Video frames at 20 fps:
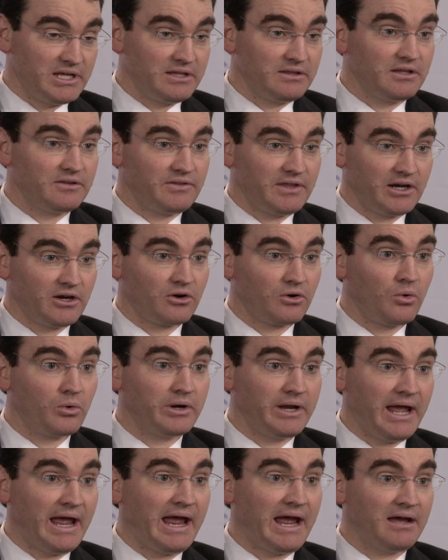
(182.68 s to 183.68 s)
thing that they are
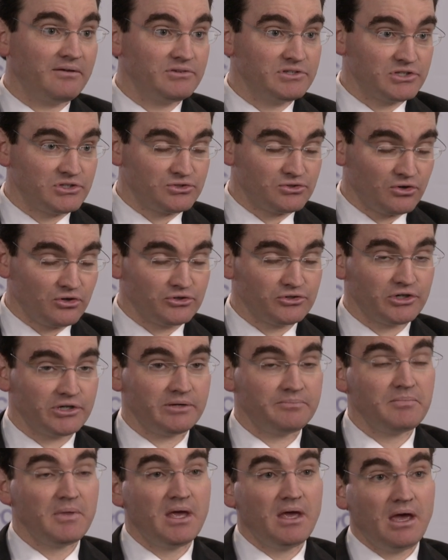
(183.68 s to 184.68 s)
going to have is a
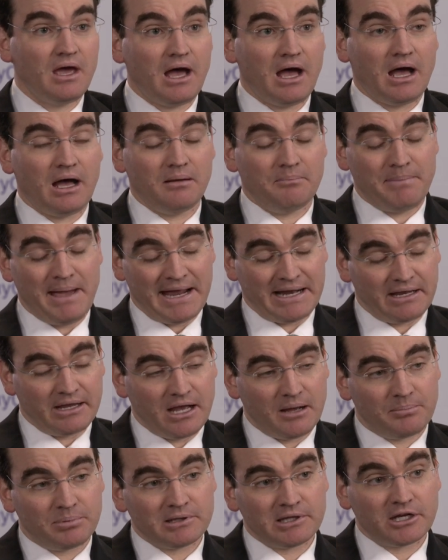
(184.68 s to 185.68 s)
surgery. Uh, backing
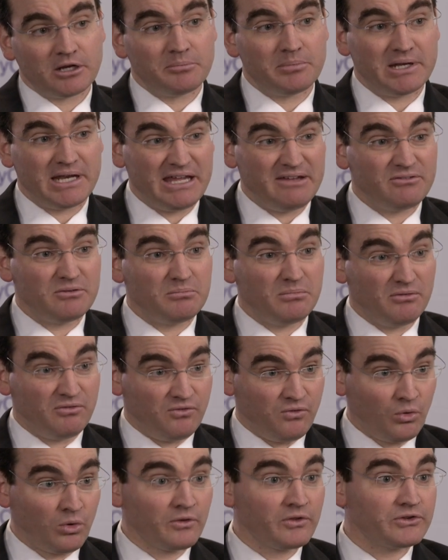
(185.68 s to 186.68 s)
up a little bit, even
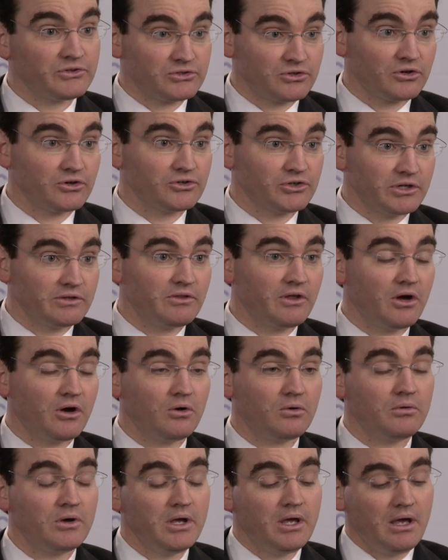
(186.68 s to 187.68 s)
before the surgery,
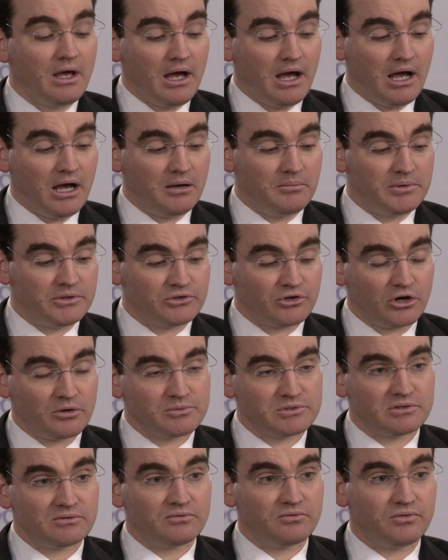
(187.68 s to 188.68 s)
though, um, in
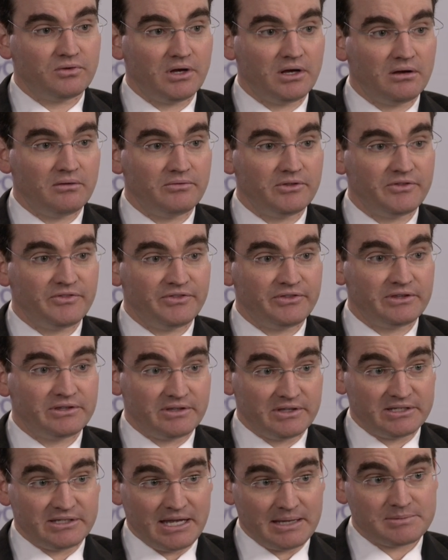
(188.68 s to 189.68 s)
terms of, of the
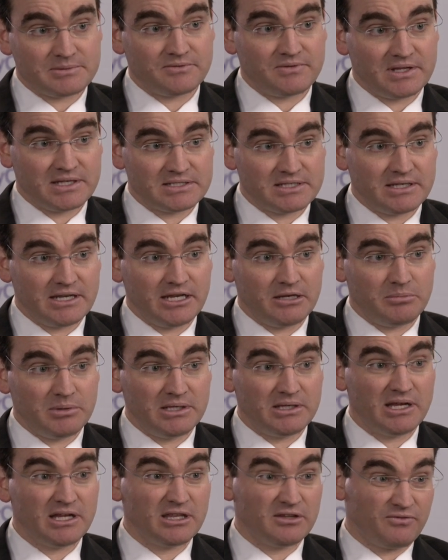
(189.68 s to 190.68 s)
the types of things that need to
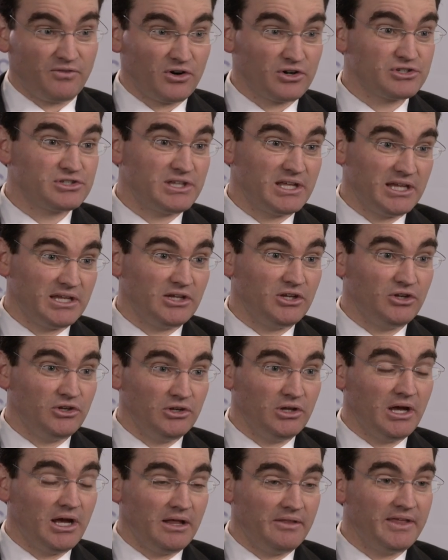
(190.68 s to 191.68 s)
be done. The first
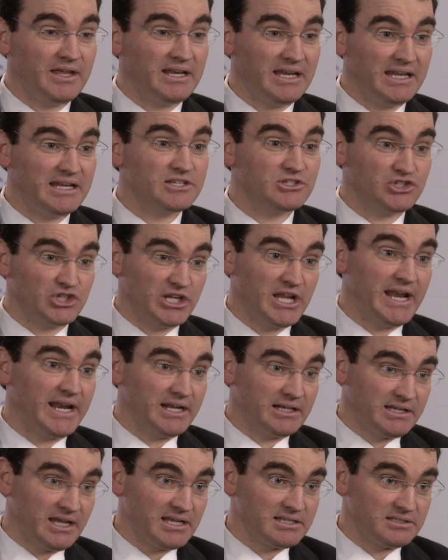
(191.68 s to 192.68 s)
thing uh, they need is
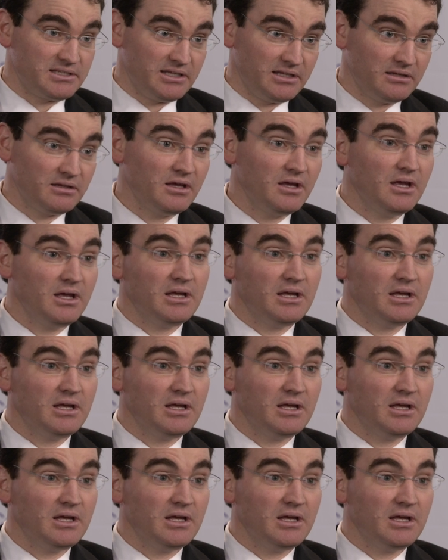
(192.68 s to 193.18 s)
genetic testing.